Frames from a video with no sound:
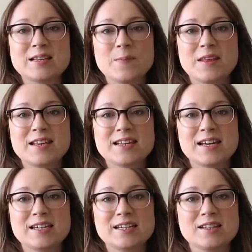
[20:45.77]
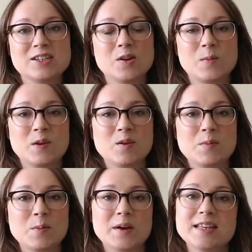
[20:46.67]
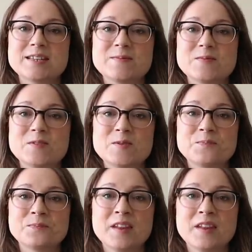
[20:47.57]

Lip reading: something's added to the shop that you've been waiting for.